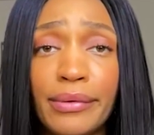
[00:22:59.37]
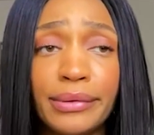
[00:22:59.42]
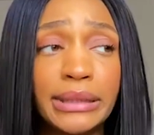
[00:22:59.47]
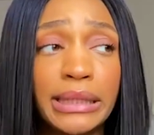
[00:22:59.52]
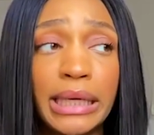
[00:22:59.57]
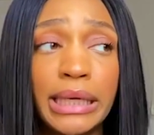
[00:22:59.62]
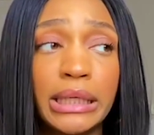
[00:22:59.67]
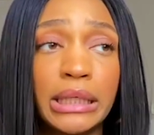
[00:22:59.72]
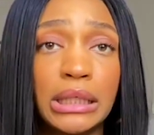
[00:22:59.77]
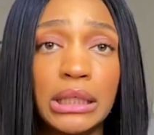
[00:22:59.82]
I
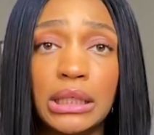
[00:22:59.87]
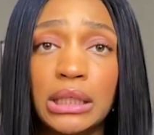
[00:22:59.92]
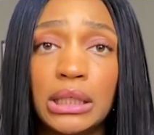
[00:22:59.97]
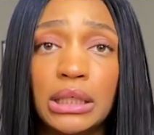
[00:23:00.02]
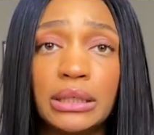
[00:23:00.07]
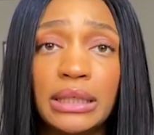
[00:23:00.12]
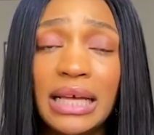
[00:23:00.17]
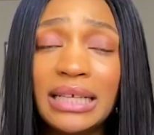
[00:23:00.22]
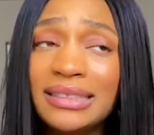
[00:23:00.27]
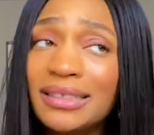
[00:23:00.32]
was like,
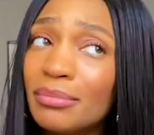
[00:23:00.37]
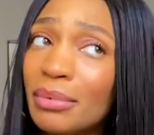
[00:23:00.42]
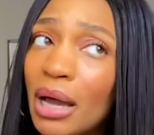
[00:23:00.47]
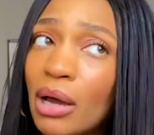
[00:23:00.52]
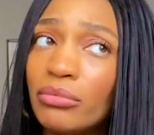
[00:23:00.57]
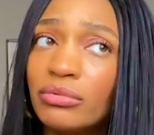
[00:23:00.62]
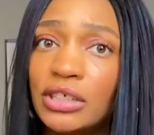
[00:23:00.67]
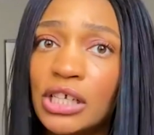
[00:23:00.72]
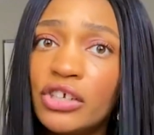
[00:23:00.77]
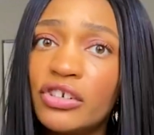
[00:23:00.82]
that's
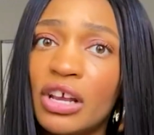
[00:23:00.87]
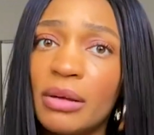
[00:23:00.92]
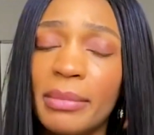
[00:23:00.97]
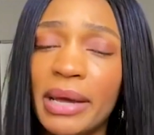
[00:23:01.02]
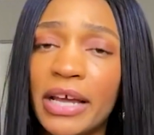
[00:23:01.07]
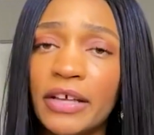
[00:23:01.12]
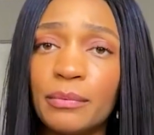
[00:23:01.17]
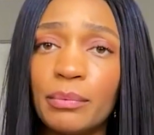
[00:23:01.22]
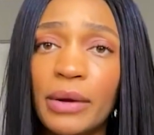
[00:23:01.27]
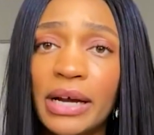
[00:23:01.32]
about TJ
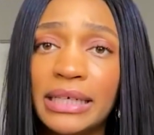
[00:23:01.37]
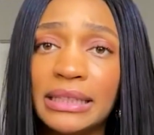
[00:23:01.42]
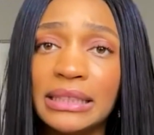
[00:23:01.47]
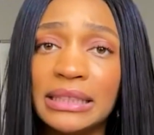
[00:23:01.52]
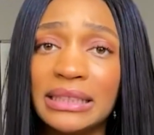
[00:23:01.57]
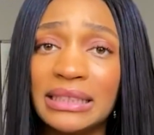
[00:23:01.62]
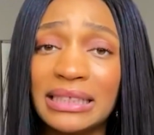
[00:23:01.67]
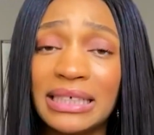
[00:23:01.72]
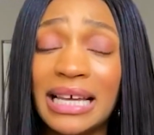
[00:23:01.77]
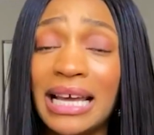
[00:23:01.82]
Maxx
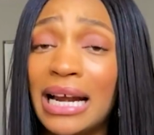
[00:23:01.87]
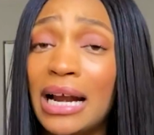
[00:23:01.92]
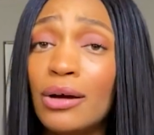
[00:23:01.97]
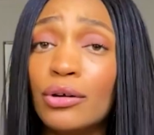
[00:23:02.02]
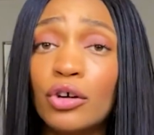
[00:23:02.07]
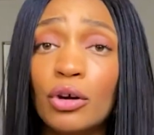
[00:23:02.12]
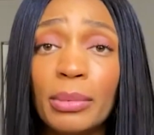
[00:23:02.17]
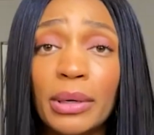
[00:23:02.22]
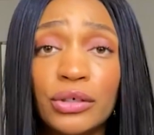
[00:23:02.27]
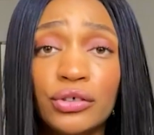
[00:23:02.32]
prices. And I
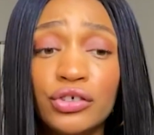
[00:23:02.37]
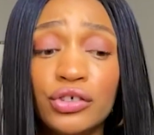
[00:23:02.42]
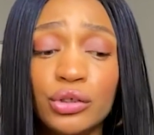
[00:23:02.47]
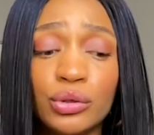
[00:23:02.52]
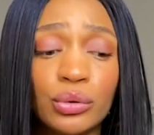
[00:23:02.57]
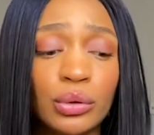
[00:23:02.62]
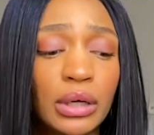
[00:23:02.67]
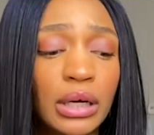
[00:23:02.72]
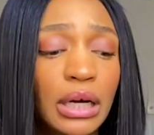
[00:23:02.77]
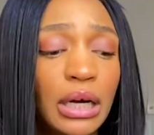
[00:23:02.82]
don't know about
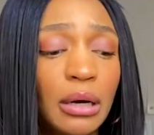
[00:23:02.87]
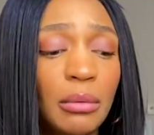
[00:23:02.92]
you,